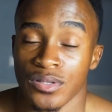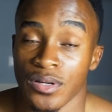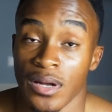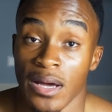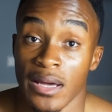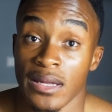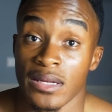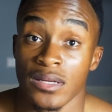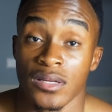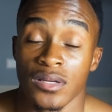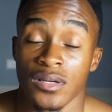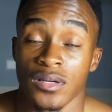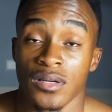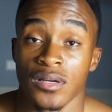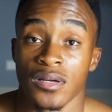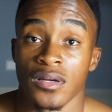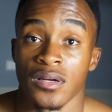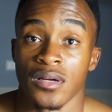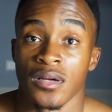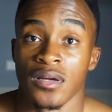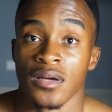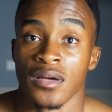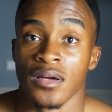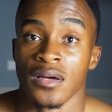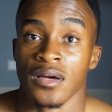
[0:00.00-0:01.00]
I need
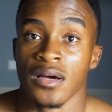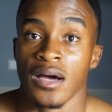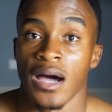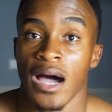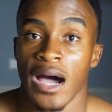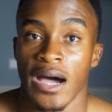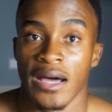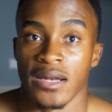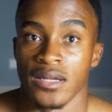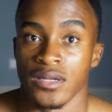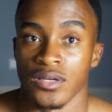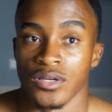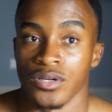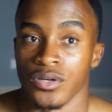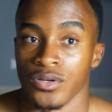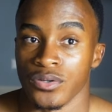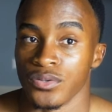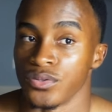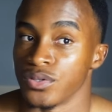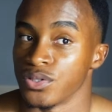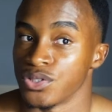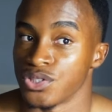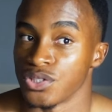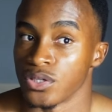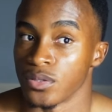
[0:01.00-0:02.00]
to go to
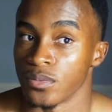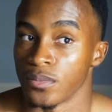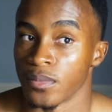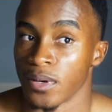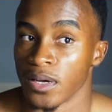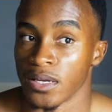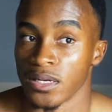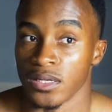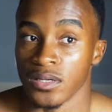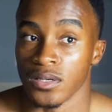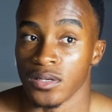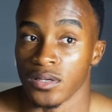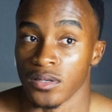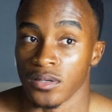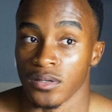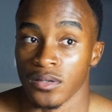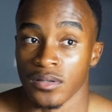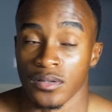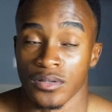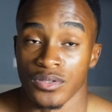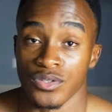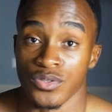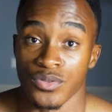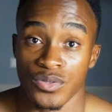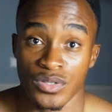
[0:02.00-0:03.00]
the gym, I need to
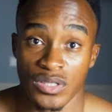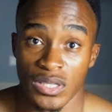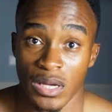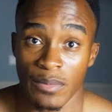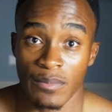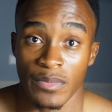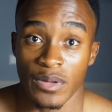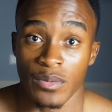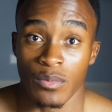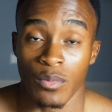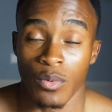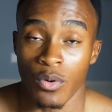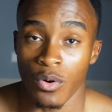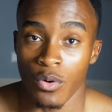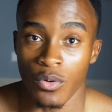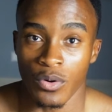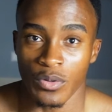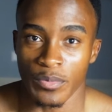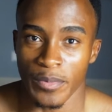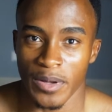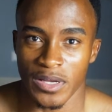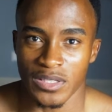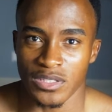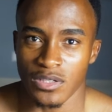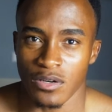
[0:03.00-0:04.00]
do something more
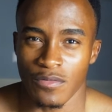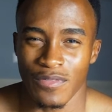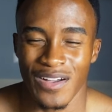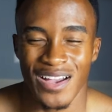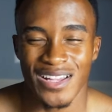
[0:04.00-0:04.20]
with myself.